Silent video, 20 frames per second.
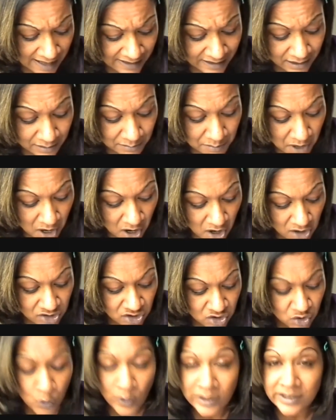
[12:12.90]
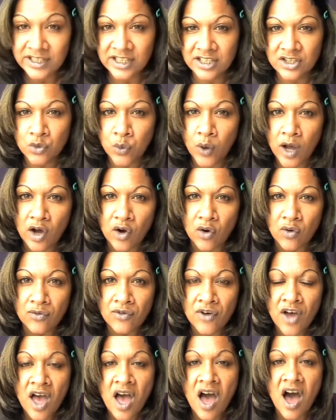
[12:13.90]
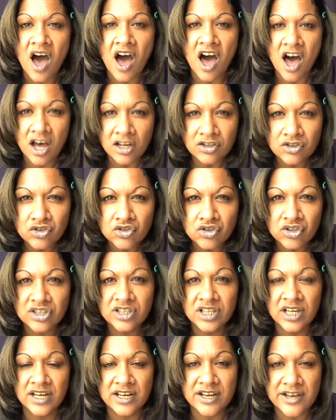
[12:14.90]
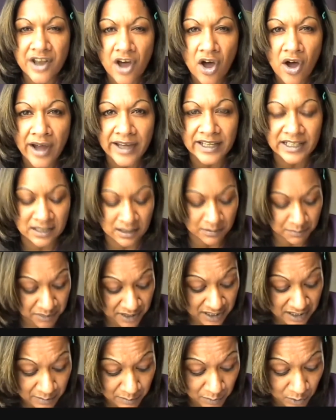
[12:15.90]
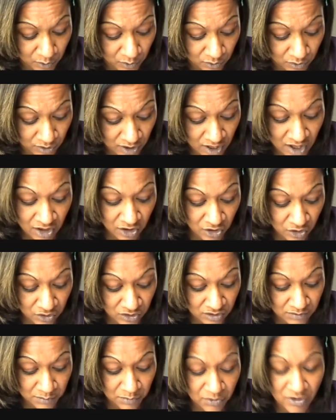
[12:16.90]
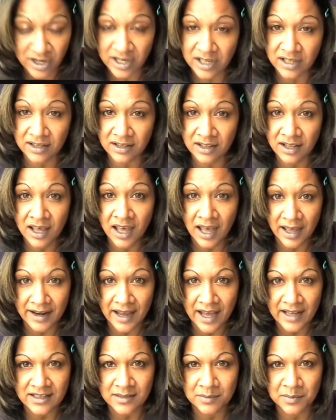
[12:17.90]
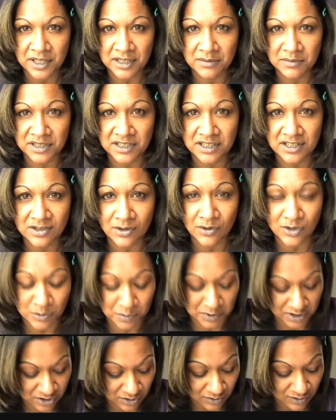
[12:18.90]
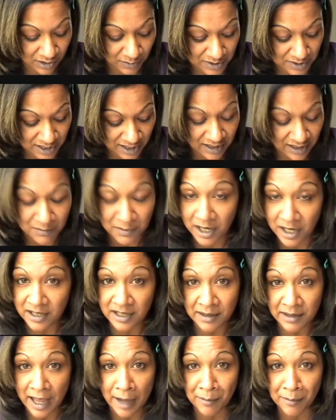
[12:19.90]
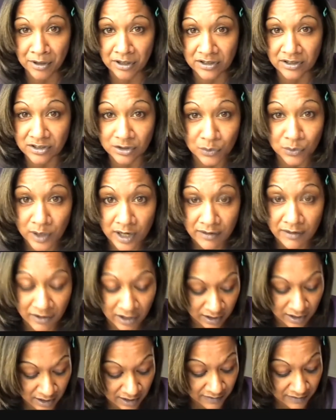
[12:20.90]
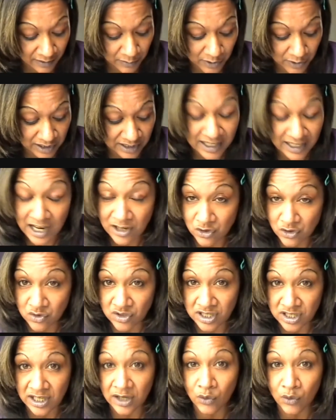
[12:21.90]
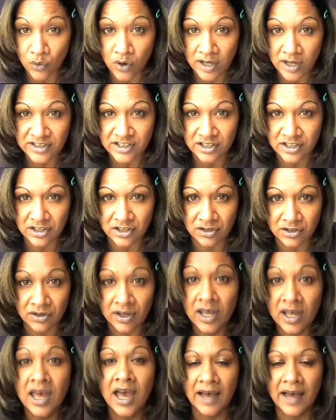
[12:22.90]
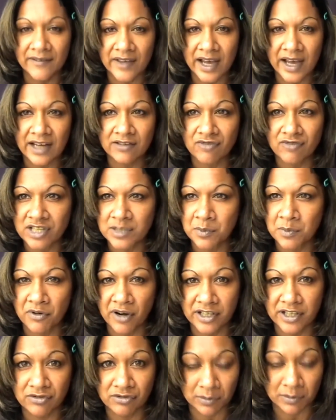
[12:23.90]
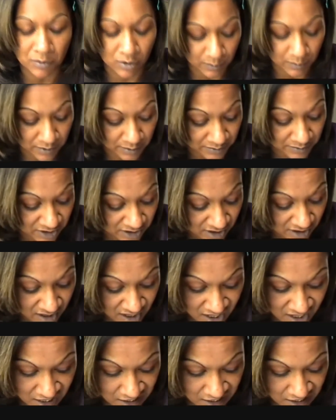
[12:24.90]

And in March 2012, 109 people couldn't breathe and had to be admitted to hospital. They were taken by ambulance or whatever. They were in casualty or ICU and they had respiratory problems.